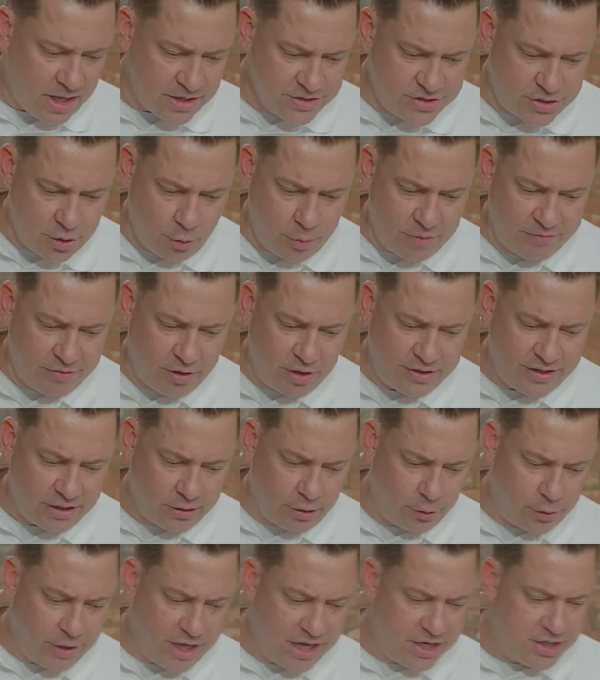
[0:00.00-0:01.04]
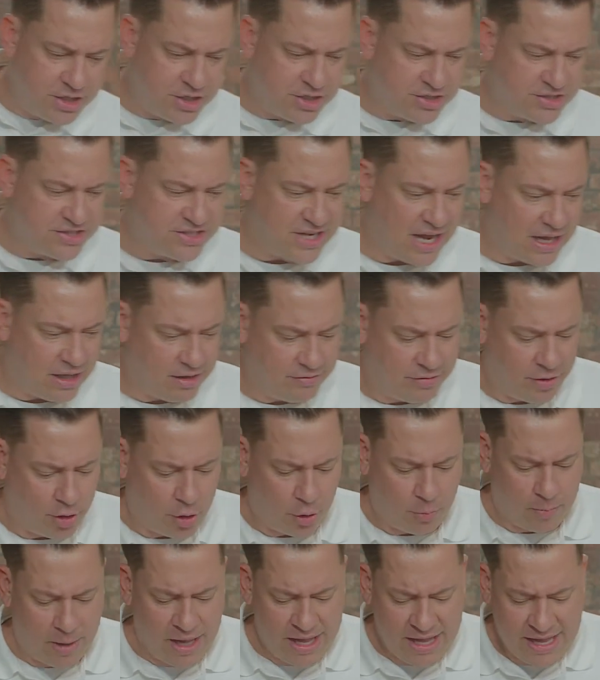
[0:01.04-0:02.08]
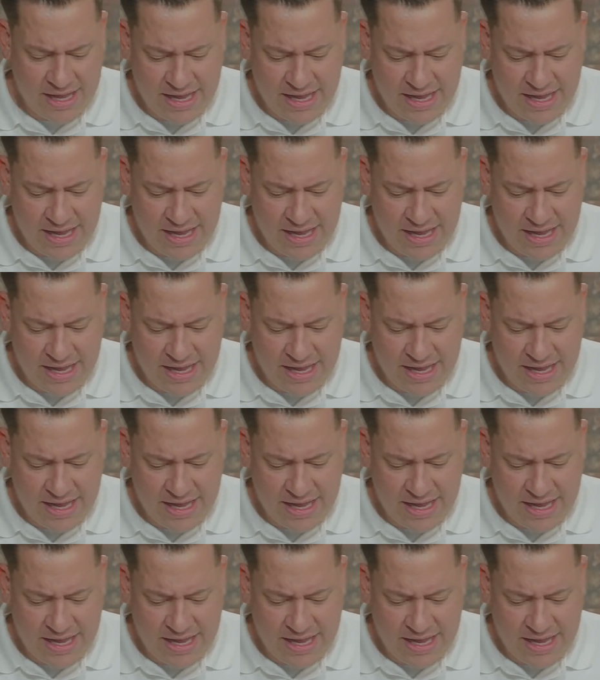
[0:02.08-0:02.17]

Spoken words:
So we've looked at location, style of home.